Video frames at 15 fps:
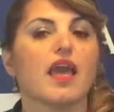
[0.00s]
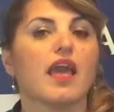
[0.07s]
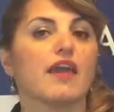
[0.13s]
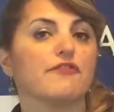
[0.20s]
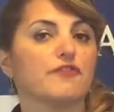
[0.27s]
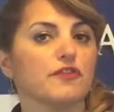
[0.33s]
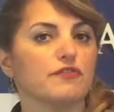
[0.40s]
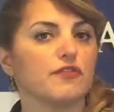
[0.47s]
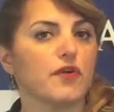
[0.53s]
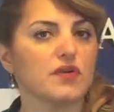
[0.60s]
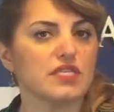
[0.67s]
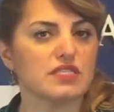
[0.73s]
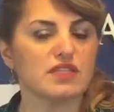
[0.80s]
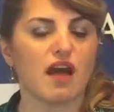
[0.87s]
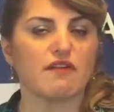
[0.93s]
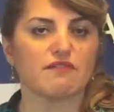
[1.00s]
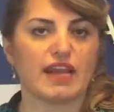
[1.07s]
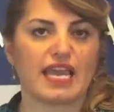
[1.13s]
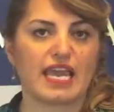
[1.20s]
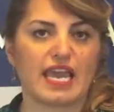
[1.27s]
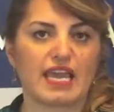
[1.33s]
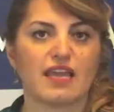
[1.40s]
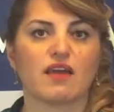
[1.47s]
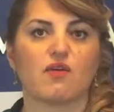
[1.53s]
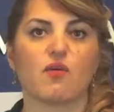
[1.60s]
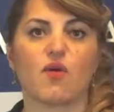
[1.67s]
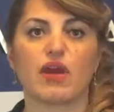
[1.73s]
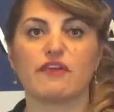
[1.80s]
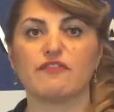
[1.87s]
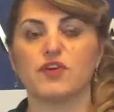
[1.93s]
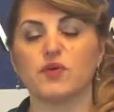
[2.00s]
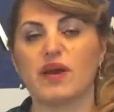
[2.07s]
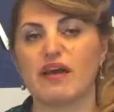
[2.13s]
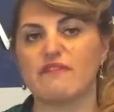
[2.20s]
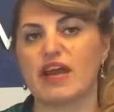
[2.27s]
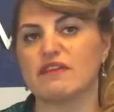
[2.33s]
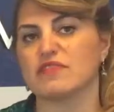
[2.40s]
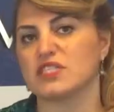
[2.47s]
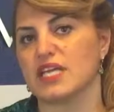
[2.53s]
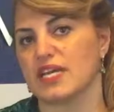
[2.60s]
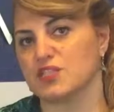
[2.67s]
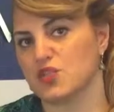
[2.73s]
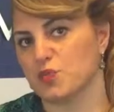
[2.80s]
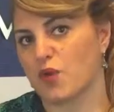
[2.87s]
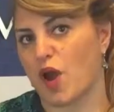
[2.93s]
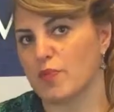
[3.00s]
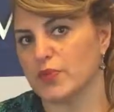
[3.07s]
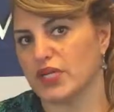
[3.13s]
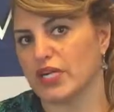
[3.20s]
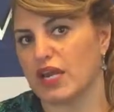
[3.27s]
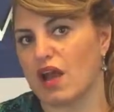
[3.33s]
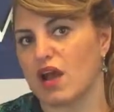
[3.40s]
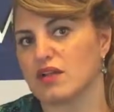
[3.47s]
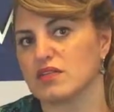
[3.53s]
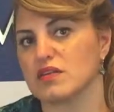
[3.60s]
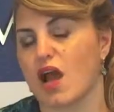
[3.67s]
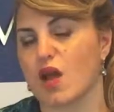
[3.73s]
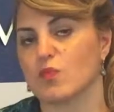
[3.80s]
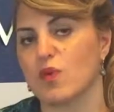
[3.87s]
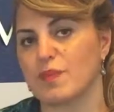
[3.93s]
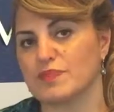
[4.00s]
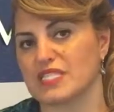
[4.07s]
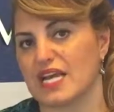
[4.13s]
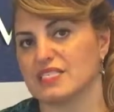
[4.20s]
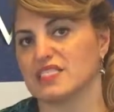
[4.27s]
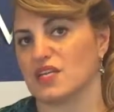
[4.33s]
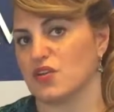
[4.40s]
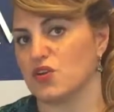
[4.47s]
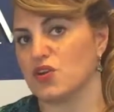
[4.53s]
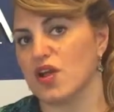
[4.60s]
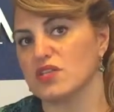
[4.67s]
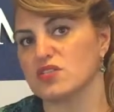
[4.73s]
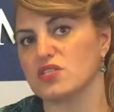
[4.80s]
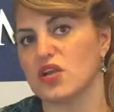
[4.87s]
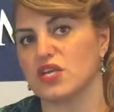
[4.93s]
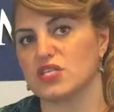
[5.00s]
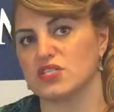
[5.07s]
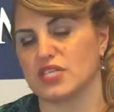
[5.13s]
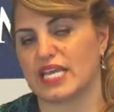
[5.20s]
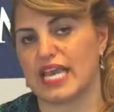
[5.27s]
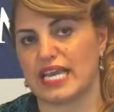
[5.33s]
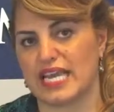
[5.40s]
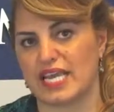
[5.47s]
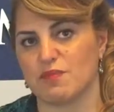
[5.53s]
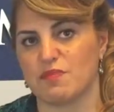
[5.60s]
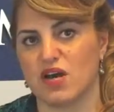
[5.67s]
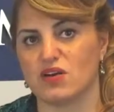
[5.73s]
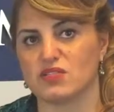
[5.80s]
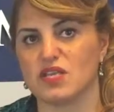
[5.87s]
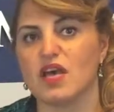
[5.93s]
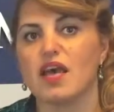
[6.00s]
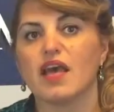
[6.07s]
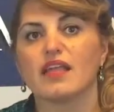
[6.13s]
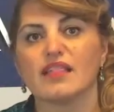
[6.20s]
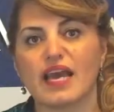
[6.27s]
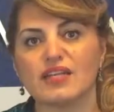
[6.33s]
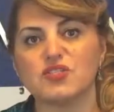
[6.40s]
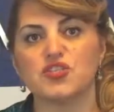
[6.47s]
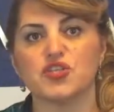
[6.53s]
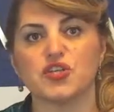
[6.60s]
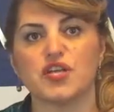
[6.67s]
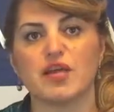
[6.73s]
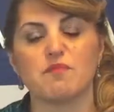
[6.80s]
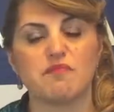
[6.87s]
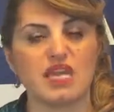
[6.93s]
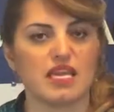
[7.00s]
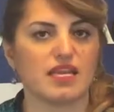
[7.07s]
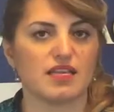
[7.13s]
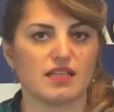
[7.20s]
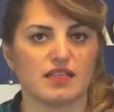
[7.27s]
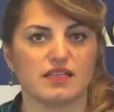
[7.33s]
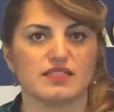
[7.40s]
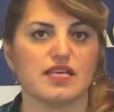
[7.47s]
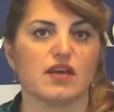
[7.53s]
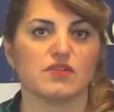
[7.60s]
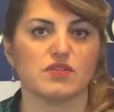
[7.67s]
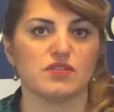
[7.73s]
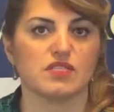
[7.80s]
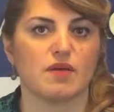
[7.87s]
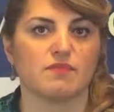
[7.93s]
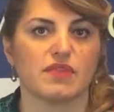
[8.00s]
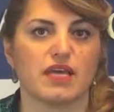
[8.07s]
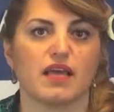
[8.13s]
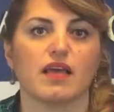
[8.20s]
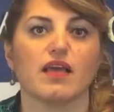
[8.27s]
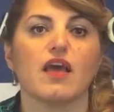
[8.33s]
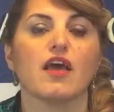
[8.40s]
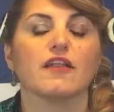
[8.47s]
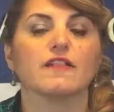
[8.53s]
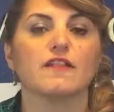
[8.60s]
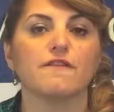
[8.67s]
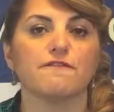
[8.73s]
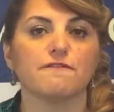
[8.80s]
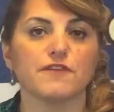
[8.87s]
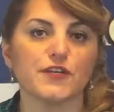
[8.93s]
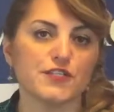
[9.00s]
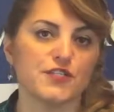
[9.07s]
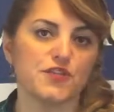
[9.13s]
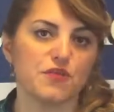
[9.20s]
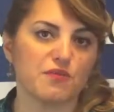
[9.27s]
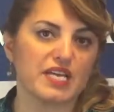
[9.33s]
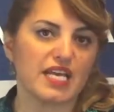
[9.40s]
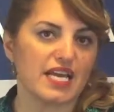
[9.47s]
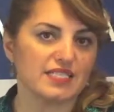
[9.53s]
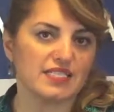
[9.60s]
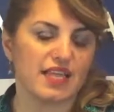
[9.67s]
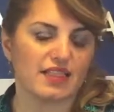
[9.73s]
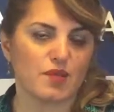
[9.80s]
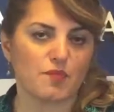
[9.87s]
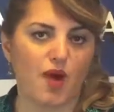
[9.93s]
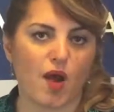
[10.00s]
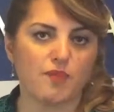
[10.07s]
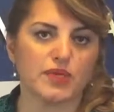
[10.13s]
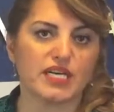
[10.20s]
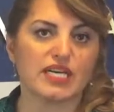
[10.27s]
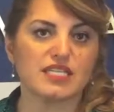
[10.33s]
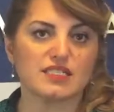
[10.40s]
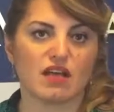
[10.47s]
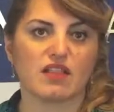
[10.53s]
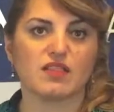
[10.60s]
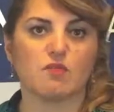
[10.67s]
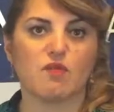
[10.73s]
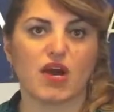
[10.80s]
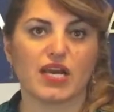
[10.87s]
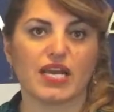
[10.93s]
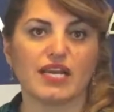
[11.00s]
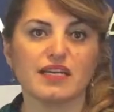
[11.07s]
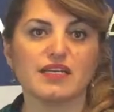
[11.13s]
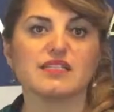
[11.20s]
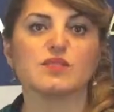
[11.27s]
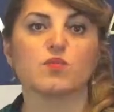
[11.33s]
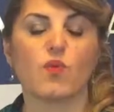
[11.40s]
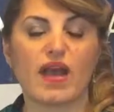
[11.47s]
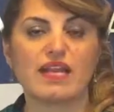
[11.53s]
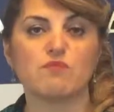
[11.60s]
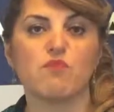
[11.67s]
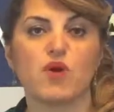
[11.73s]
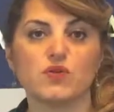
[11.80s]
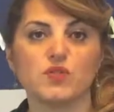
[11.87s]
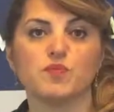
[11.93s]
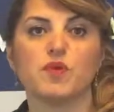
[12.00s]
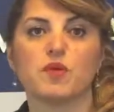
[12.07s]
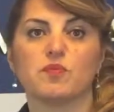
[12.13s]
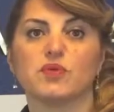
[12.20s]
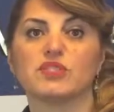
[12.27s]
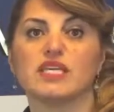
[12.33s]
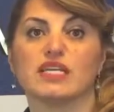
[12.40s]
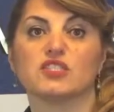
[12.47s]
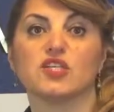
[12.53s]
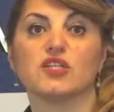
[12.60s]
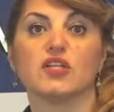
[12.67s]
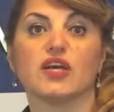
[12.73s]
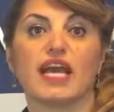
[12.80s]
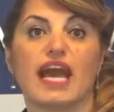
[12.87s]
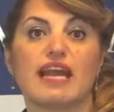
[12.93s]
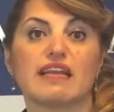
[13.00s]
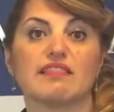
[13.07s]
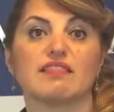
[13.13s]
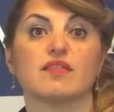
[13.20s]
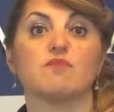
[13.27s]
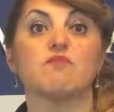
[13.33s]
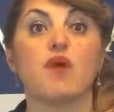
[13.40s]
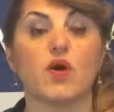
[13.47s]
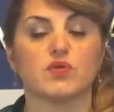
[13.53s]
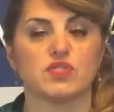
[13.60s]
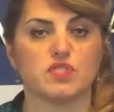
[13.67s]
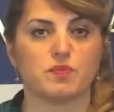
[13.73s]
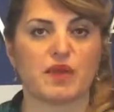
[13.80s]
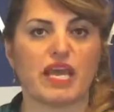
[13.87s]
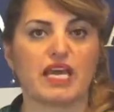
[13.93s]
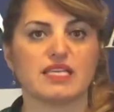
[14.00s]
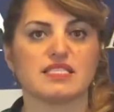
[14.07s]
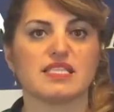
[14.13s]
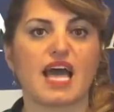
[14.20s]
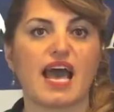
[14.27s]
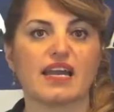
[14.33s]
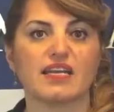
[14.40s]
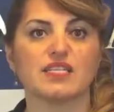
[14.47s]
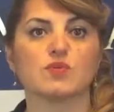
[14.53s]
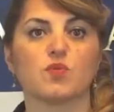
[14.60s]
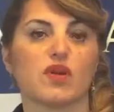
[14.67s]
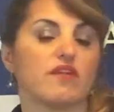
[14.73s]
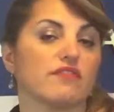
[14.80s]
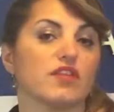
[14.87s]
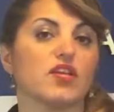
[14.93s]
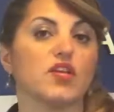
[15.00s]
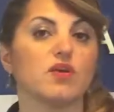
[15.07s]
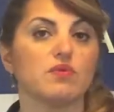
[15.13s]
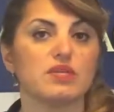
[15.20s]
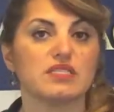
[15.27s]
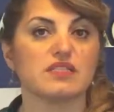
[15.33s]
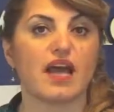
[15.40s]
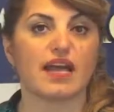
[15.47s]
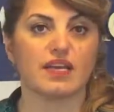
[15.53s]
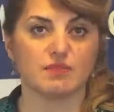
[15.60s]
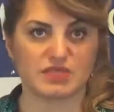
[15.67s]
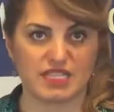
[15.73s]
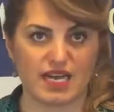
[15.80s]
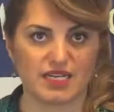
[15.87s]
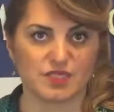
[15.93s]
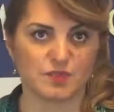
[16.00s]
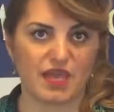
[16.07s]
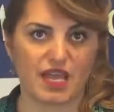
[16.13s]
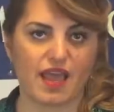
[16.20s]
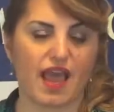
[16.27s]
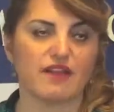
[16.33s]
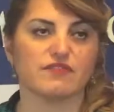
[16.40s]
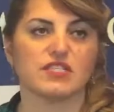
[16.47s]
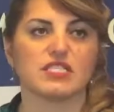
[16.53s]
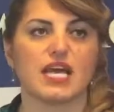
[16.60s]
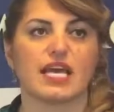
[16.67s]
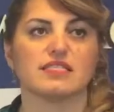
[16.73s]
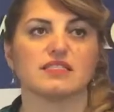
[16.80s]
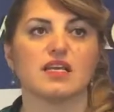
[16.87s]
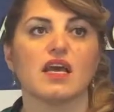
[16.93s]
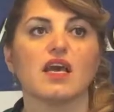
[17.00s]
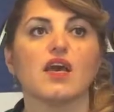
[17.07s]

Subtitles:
If your phone is not ringing, or if you have advertised your property on websites and you're not starting to get emails, that should immediately tell you something. The first 3 days that the property is on the market is when most people tend to look at it the most, because that is one of the newest items that is being advertised.